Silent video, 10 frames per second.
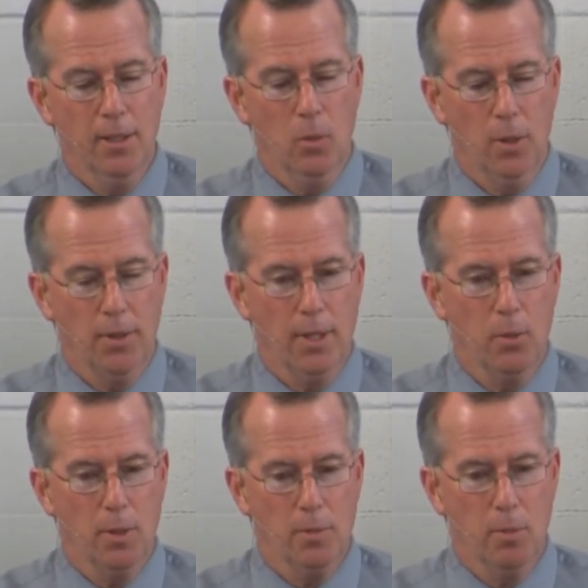where they
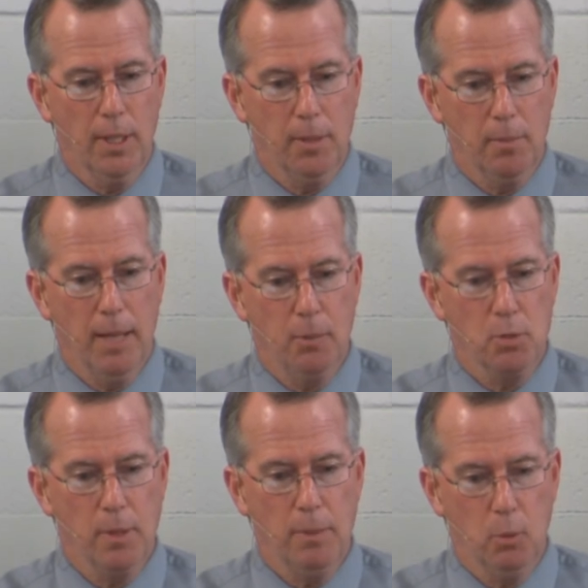would bring papers,
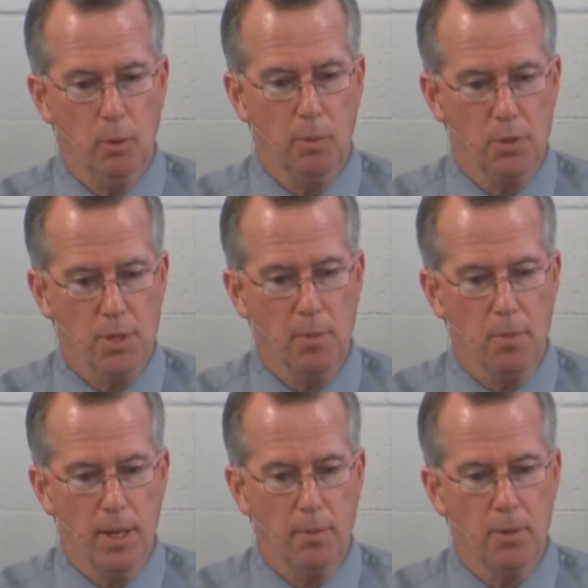people would present
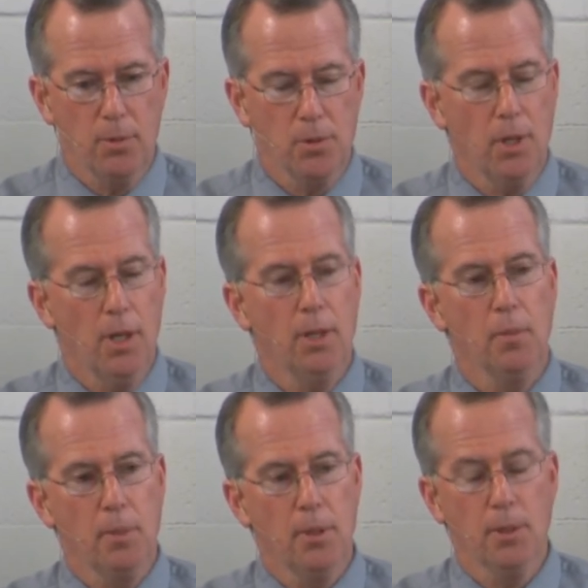papers on the
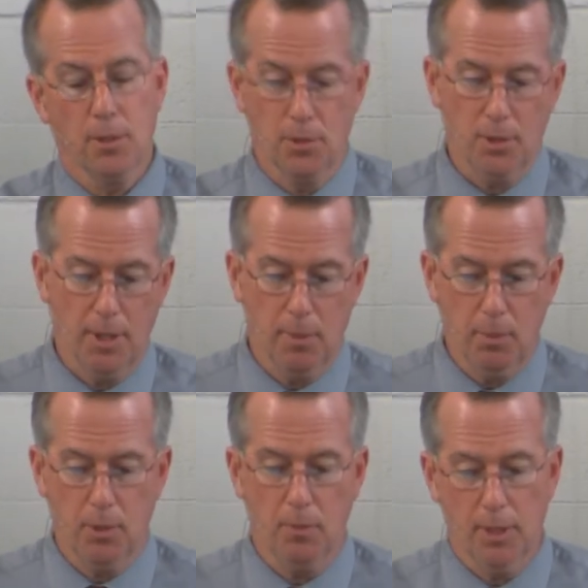Puritans, and they
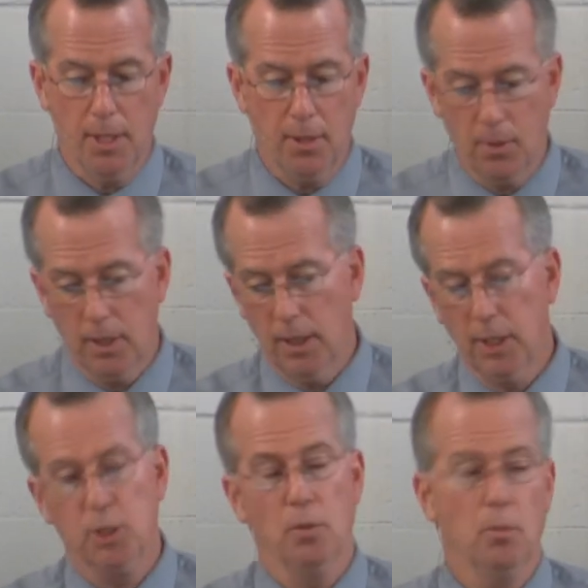put them together in a
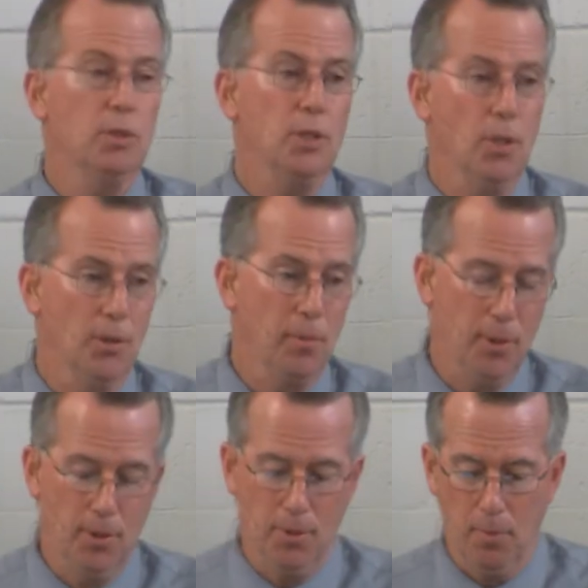collection of books called the
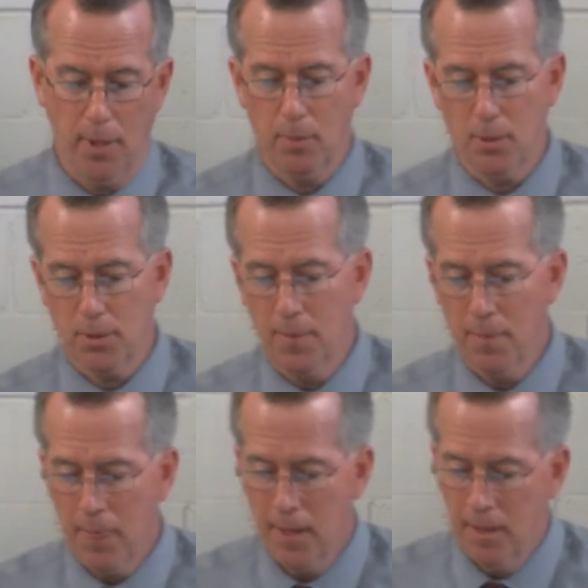Puritan Papers.
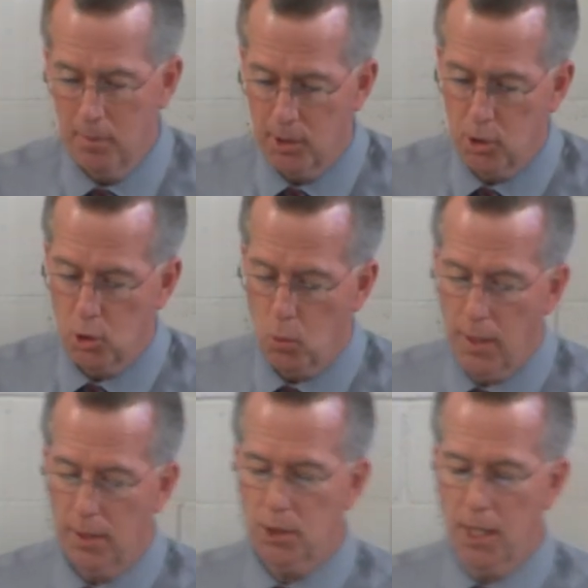But this is
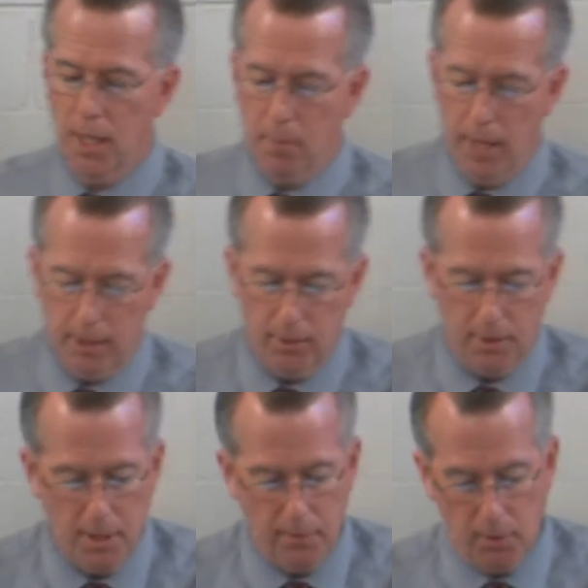one that J.I. Packer
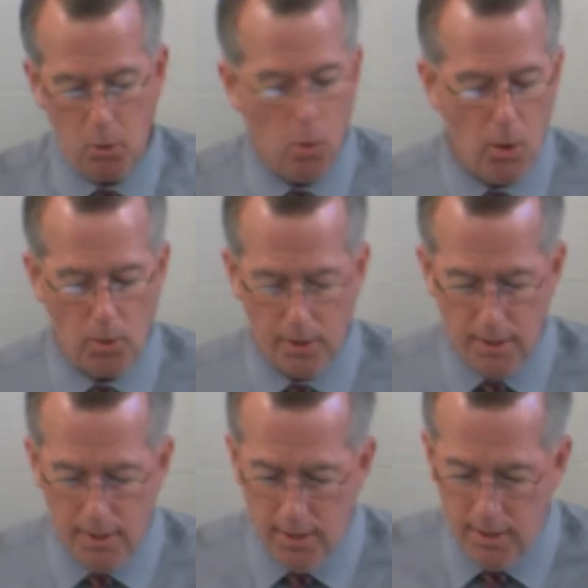had given a quote
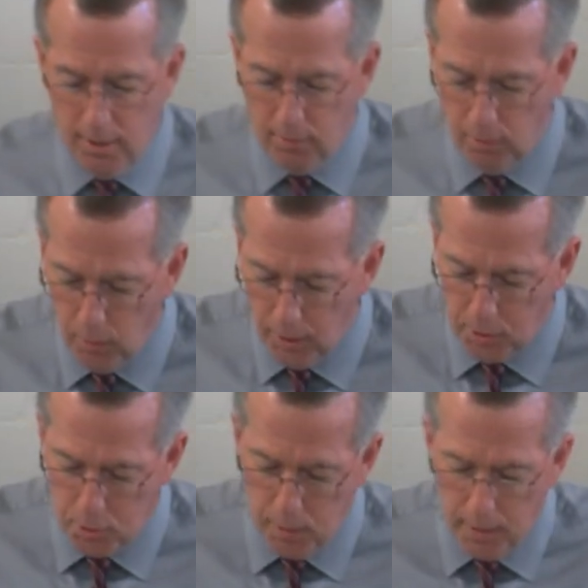from one of
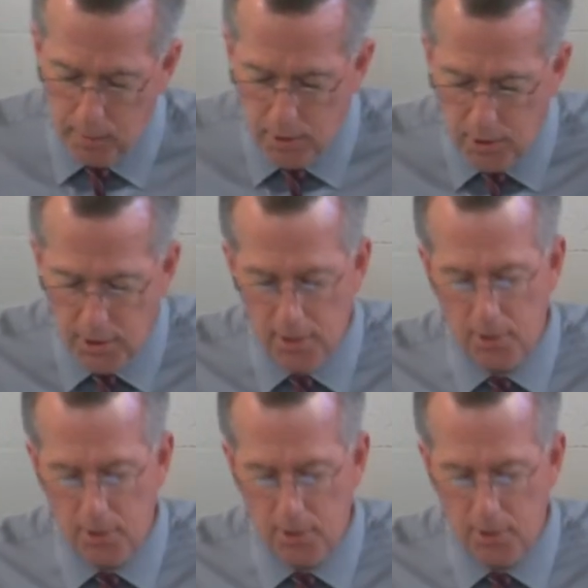those papers. He says